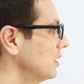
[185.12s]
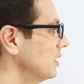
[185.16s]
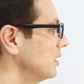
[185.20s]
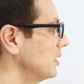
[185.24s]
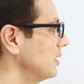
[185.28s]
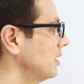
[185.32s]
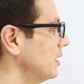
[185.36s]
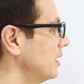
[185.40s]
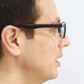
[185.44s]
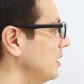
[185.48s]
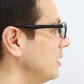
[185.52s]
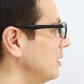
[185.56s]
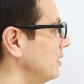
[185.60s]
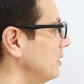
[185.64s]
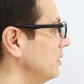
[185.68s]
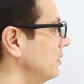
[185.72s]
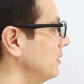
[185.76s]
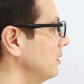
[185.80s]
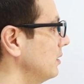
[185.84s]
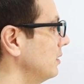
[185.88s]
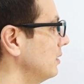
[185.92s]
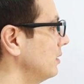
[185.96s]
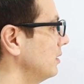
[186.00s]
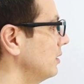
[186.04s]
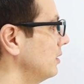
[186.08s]

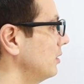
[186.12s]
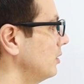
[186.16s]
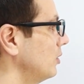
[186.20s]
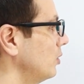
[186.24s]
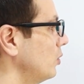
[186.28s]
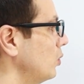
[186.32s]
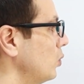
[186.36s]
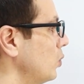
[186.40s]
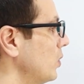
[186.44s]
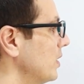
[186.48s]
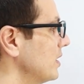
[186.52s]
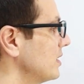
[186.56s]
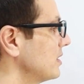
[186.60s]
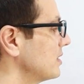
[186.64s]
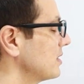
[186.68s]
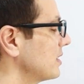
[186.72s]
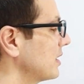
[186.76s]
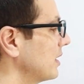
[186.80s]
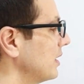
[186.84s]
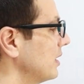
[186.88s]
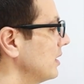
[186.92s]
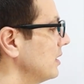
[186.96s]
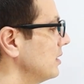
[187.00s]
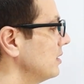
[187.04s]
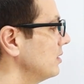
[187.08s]
then what
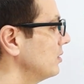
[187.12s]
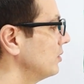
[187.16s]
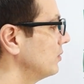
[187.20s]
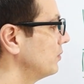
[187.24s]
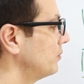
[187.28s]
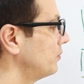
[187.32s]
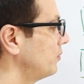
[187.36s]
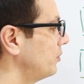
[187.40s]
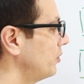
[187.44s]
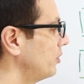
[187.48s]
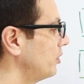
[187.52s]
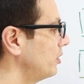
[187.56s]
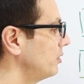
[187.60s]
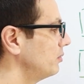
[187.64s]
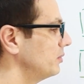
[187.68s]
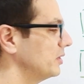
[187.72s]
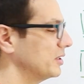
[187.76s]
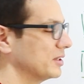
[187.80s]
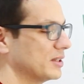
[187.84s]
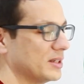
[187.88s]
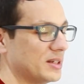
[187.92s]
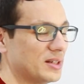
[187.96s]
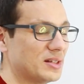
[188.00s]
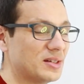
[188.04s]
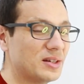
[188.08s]
kind of
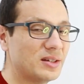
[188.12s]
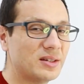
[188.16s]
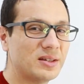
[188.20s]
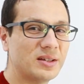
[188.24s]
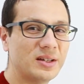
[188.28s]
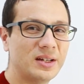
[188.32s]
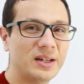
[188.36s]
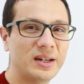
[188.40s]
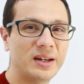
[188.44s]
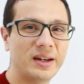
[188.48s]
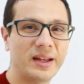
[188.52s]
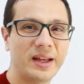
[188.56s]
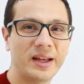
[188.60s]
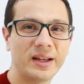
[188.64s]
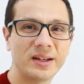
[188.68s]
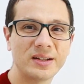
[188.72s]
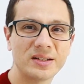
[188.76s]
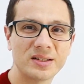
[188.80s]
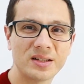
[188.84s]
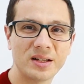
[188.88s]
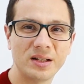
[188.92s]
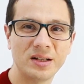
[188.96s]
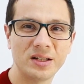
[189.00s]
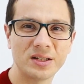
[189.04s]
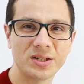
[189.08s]
format? Is it an
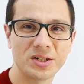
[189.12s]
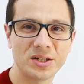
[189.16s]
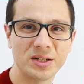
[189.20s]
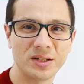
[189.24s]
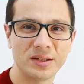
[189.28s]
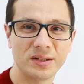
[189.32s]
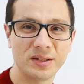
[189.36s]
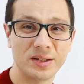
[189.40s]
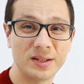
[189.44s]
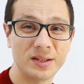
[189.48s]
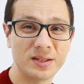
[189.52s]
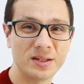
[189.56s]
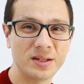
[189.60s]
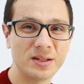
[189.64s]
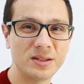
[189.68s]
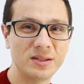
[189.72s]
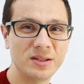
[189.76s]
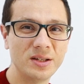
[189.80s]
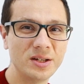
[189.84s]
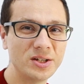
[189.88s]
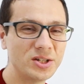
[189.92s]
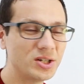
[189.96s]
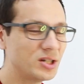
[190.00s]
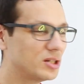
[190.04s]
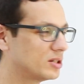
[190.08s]
Excel sheet? Is it
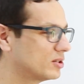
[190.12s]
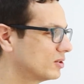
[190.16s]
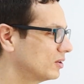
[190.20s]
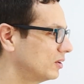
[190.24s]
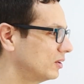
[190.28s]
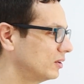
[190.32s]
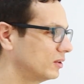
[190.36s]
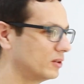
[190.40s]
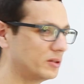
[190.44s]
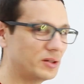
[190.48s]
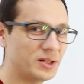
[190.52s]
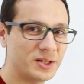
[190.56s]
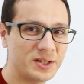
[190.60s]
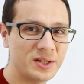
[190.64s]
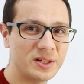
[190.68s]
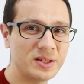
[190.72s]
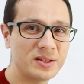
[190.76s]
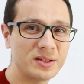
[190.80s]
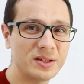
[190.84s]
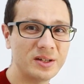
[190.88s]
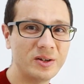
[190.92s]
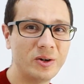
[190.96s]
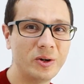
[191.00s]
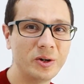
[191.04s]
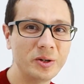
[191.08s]
digital or is
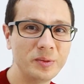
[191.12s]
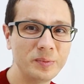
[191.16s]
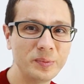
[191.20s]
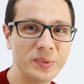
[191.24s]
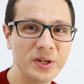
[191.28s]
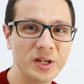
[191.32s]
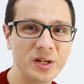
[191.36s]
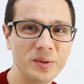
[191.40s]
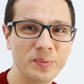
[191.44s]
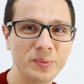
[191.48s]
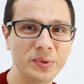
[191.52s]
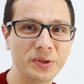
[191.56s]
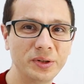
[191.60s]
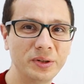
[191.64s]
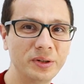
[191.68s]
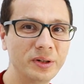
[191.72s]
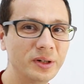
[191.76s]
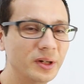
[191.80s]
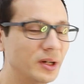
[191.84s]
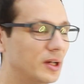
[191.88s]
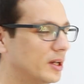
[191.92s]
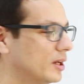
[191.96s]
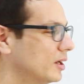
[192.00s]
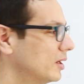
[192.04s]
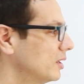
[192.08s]
it on paper?
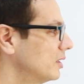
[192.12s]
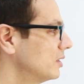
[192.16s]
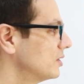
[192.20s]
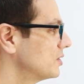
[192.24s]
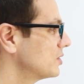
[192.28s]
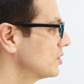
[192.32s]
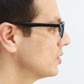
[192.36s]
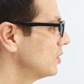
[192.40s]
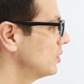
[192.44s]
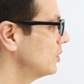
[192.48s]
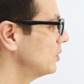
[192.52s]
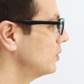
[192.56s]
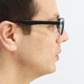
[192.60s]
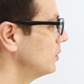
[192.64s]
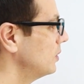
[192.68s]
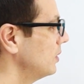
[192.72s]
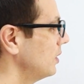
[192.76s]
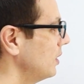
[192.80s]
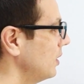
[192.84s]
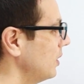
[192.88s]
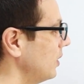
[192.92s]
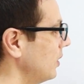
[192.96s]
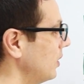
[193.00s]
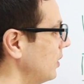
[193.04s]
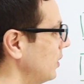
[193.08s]
So
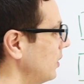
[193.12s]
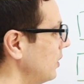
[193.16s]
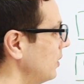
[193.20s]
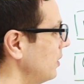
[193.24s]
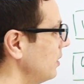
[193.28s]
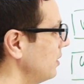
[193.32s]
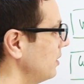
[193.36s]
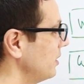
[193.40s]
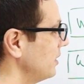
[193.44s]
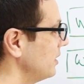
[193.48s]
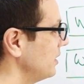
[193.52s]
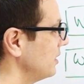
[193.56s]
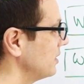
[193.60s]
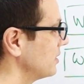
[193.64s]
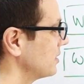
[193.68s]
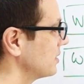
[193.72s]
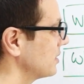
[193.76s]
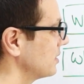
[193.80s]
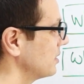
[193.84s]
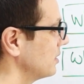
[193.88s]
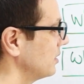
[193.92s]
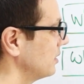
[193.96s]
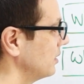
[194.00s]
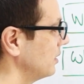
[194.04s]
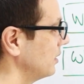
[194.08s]
all
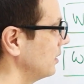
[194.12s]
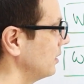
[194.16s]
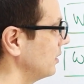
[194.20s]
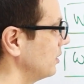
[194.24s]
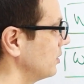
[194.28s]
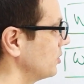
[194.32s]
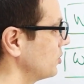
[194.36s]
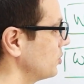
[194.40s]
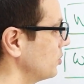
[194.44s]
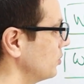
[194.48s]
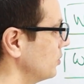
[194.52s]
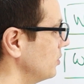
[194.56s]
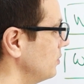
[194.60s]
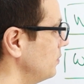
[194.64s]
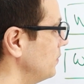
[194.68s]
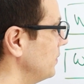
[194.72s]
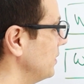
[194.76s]
this should